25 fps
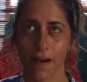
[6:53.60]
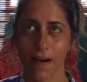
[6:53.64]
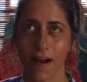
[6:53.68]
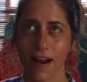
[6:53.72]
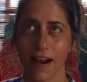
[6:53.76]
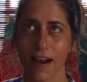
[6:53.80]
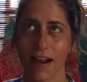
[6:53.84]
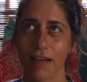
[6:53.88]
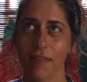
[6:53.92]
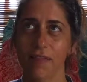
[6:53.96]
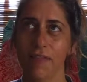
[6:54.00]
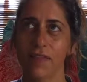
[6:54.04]

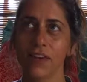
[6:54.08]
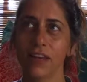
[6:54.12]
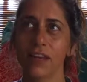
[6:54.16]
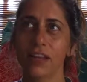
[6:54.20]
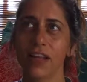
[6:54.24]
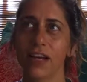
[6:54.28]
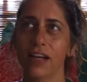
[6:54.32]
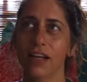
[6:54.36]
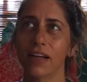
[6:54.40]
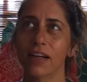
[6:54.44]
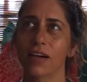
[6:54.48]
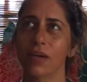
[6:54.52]
And I feel
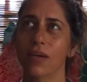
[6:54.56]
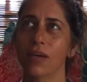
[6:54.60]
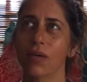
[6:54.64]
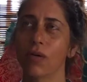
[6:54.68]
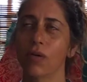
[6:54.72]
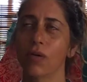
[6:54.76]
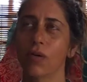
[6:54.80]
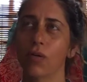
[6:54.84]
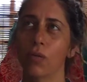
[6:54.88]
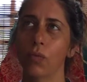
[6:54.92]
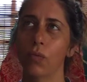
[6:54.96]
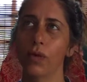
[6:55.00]
like
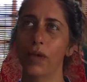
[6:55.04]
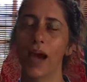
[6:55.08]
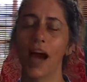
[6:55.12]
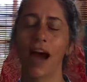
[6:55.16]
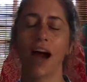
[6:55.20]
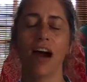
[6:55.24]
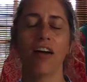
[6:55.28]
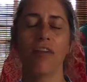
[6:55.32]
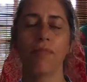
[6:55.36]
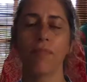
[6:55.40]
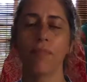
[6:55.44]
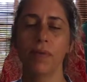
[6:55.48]
we
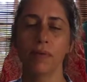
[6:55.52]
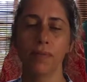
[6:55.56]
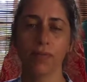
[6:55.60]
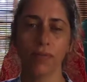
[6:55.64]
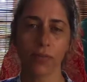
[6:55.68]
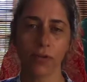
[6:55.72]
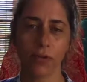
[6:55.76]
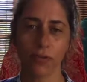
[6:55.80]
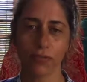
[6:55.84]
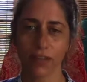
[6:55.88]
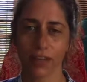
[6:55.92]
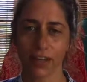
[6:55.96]
have been
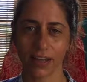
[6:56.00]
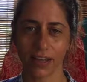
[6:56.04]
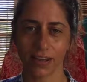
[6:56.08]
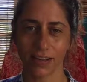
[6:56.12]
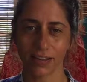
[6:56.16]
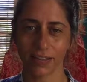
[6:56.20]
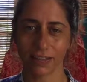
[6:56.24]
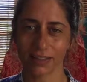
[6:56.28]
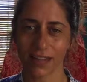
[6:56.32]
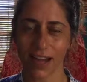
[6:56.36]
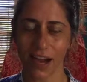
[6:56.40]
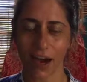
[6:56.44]

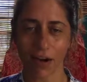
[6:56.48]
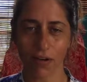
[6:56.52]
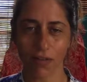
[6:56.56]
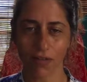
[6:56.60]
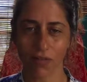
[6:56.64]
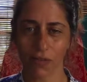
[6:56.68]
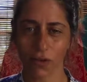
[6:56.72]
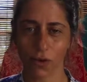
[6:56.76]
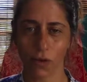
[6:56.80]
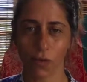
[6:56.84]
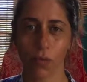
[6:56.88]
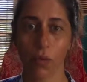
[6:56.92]
moving now
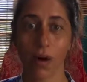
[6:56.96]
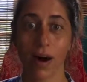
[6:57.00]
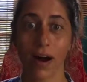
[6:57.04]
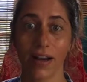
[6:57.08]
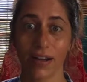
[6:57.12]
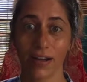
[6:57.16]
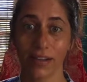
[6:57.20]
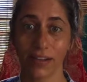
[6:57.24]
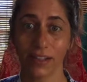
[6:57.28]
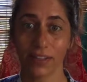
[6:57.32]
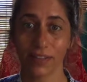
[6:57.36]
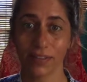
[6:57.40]
for a
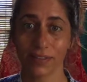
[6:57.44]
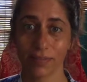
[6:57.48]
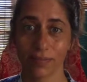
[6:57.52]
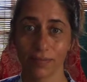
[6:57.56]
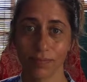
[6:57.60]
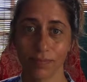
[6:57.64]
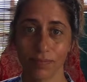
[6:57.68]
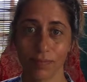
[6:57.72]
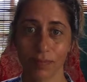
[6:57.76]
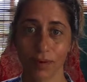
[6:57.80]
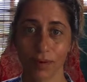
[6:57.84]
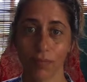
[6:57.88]
while,
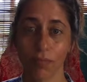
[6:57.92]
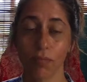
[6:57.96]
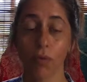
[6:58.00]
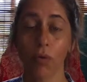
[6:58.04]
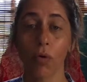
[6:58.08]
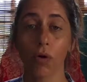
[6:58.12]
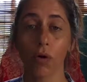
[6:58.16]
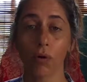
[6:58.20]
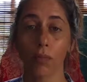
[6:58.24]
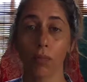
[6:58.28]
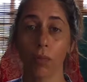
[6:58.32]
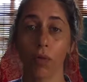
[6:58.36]
but
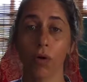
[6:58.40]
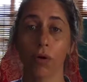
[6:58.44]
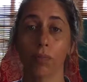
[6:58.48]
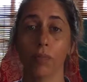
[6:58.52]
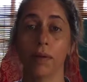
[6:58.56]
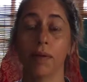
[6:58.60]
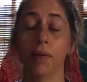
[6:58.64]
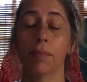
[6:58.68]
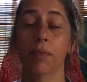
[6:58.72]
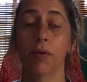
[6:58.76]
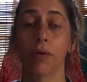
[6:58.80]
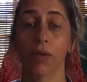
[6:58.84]
more and more
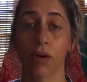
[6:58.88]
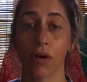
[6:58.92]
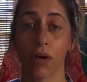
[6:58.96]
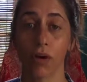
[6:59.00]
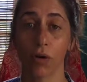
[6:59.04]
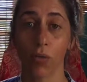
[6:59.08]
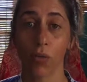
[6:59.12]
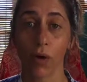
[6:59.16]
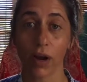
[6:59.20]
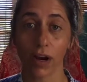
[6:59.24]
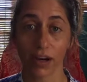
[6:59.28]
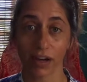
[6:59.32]
people are
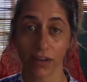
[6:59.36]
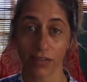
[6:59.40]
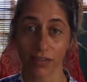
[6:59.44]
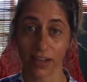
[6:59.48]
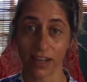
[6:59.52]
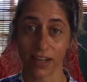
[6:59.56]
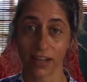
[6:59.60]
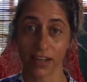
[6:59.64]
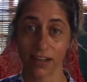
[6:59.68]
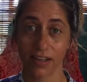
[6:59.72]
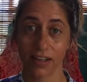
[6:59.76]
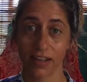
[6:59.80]
aware of
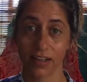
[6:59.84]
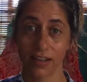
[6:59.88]
it,